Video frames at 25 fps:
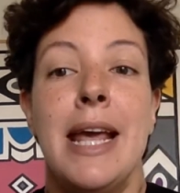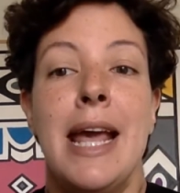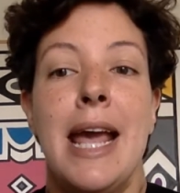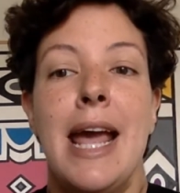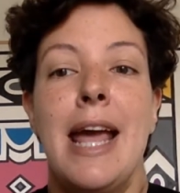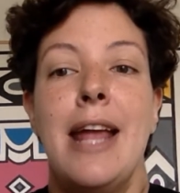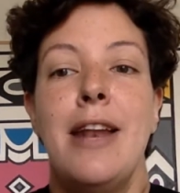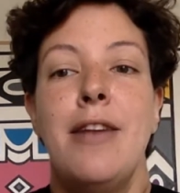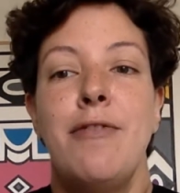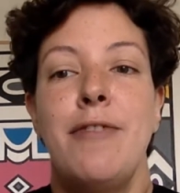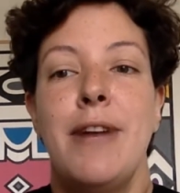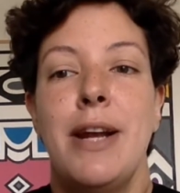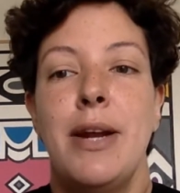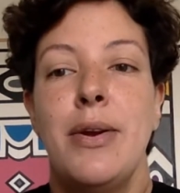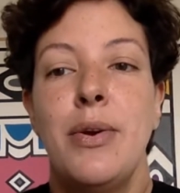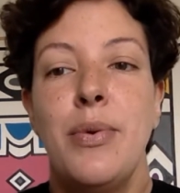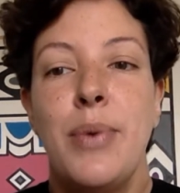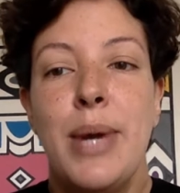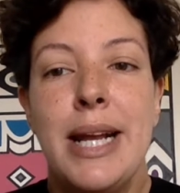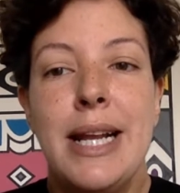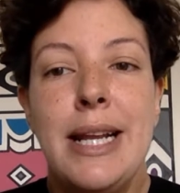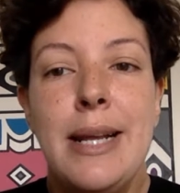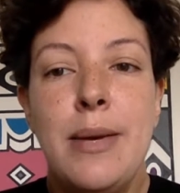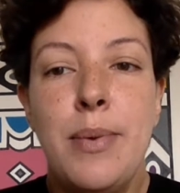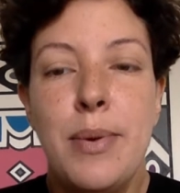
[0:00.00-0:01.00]
And very
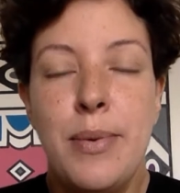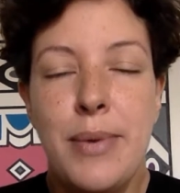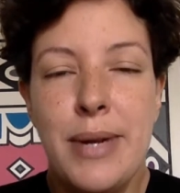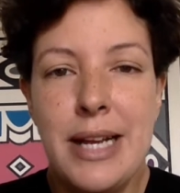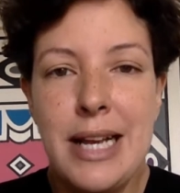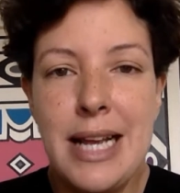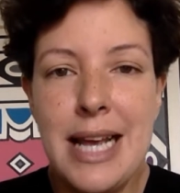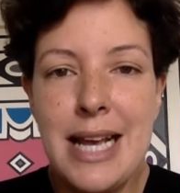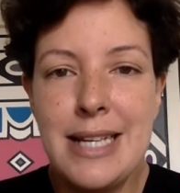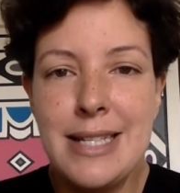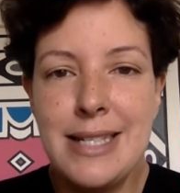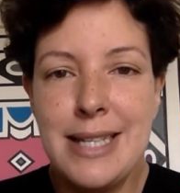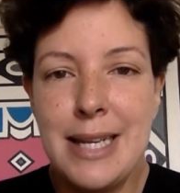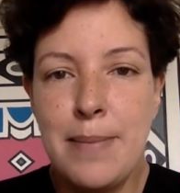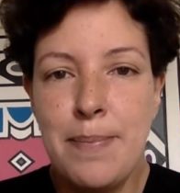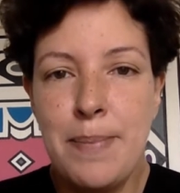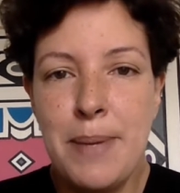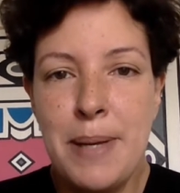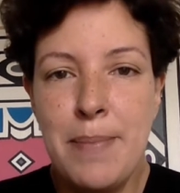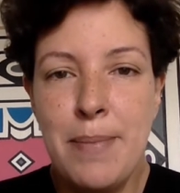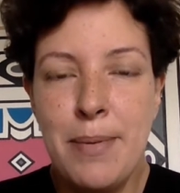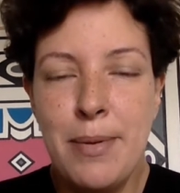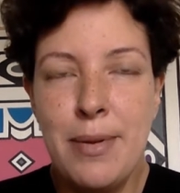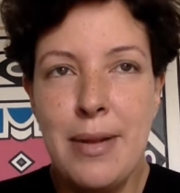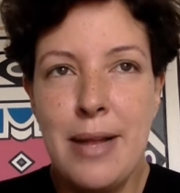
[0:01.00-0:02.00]
quickly we realized that
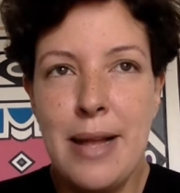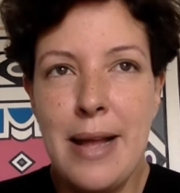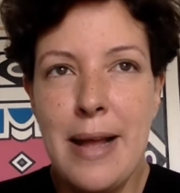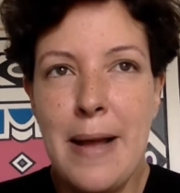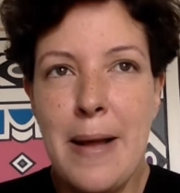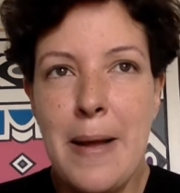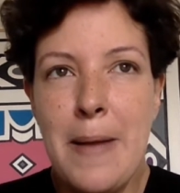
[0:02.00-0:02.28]
people